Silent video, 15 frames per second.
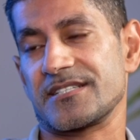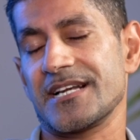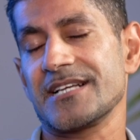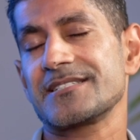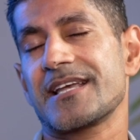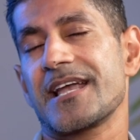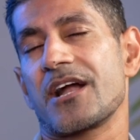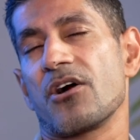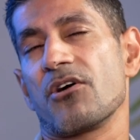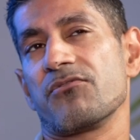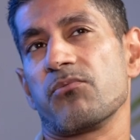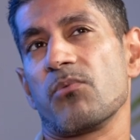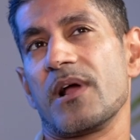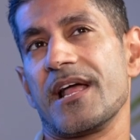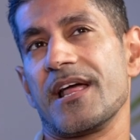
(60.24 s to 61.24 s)
So let's kick
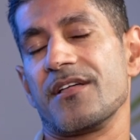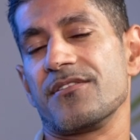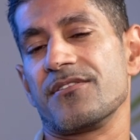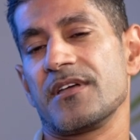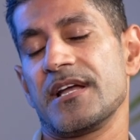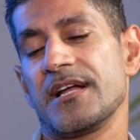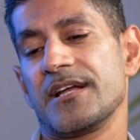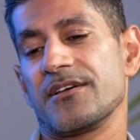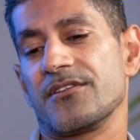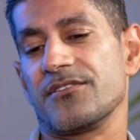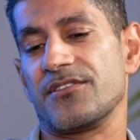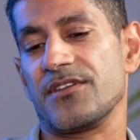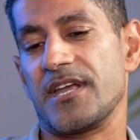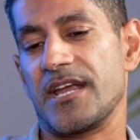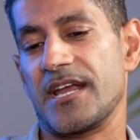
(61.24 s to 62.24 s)
off with
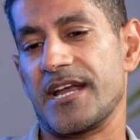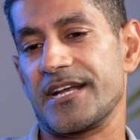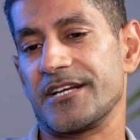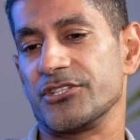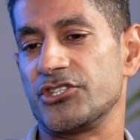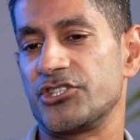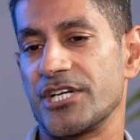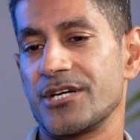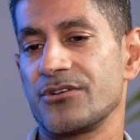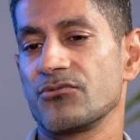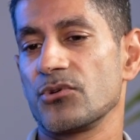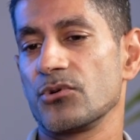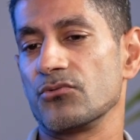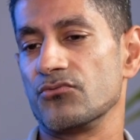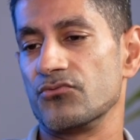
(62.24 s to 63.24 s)
the
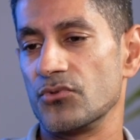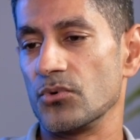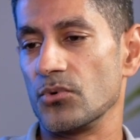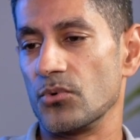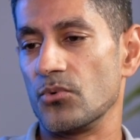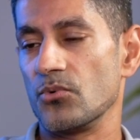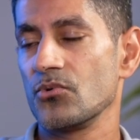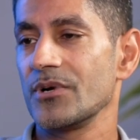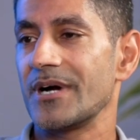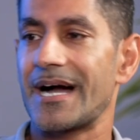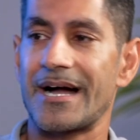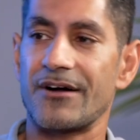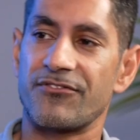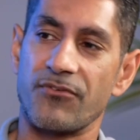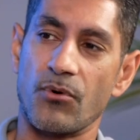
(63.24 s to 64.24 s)
general rule
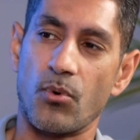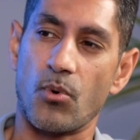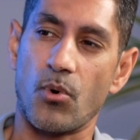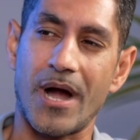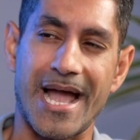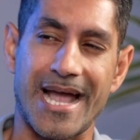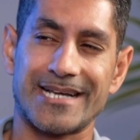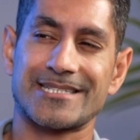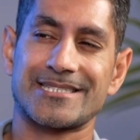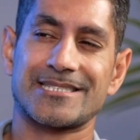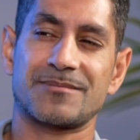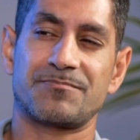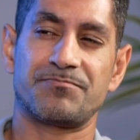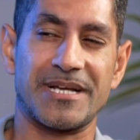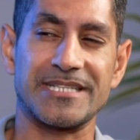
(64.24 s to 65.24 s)
for
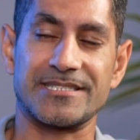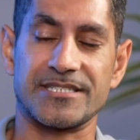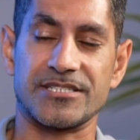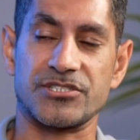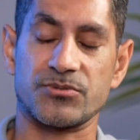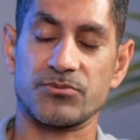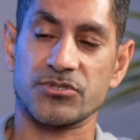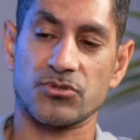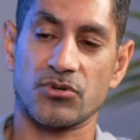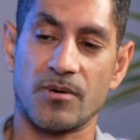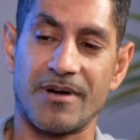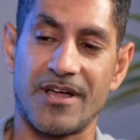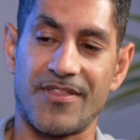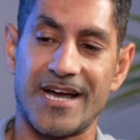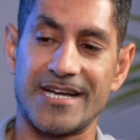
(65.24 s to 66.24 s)
expenses. Do you want to talk
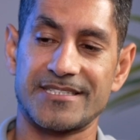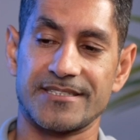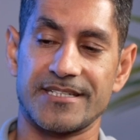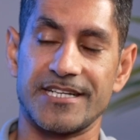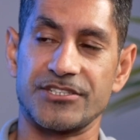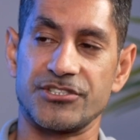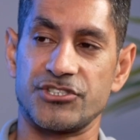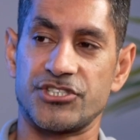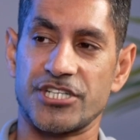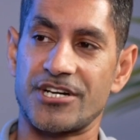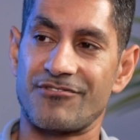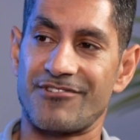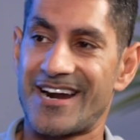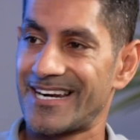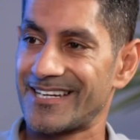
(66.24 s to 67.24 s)
about that in
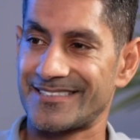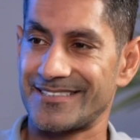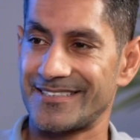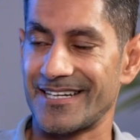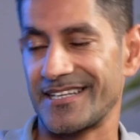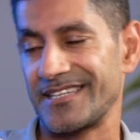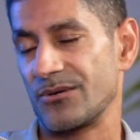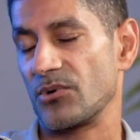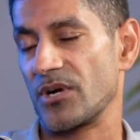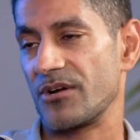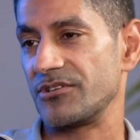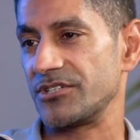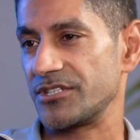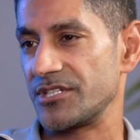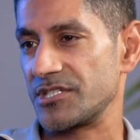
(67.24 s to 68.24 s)
generality, and then we'll go
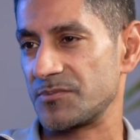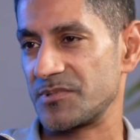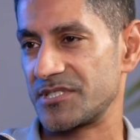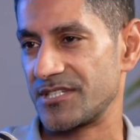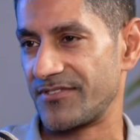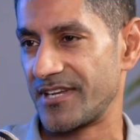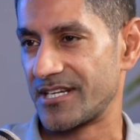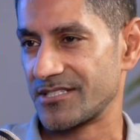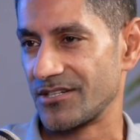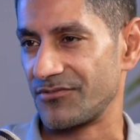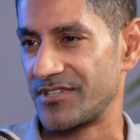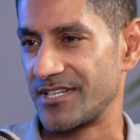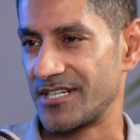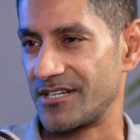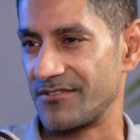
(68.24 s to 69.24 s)
into the specifics of
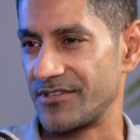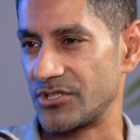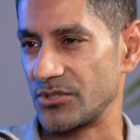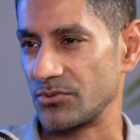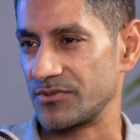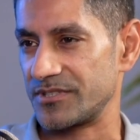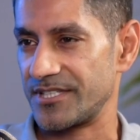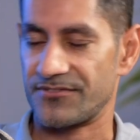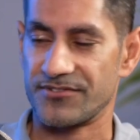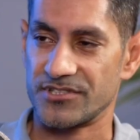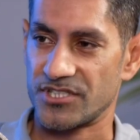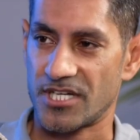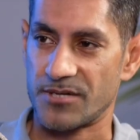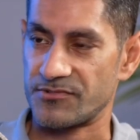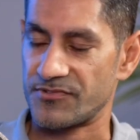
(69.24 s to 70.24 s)
the individual different
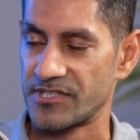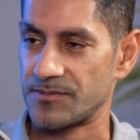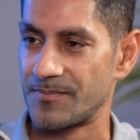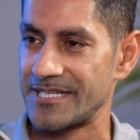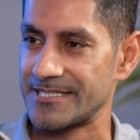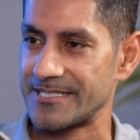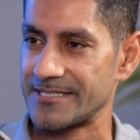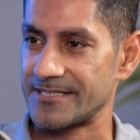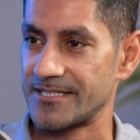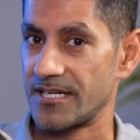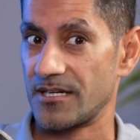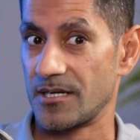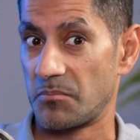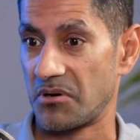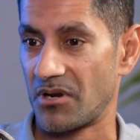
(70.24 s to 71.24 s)
types of expenses
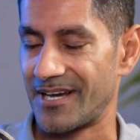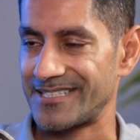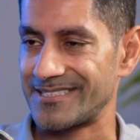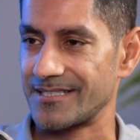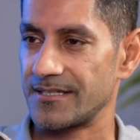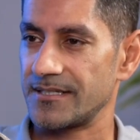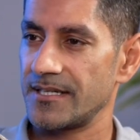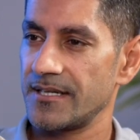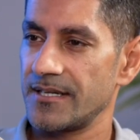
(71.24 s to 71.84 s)
that apply to